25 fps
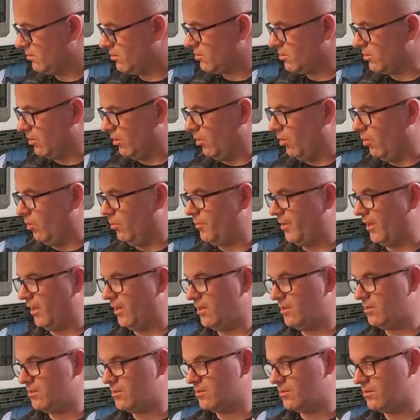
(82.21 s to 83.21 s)
slow
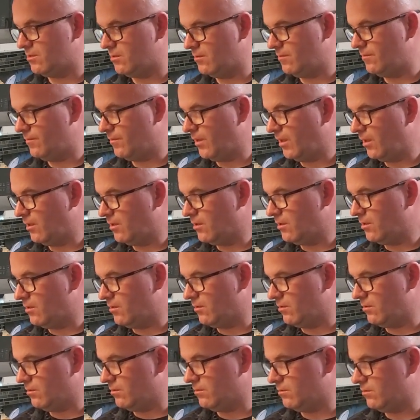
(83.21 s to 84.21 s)
pace.
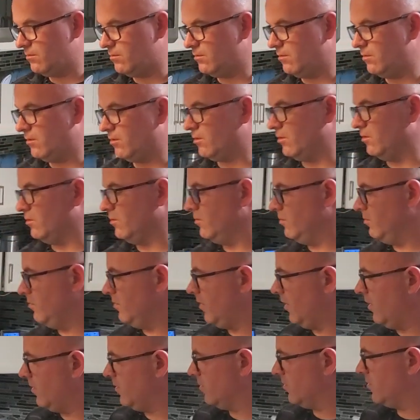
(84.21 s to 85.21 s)
You can do
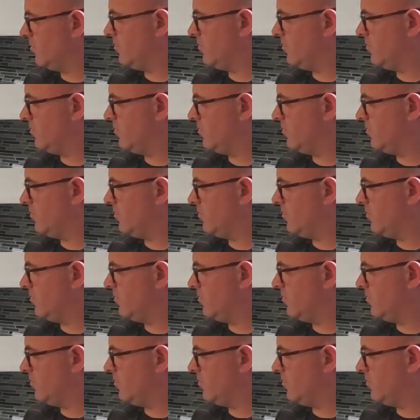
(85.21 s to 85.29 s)
it on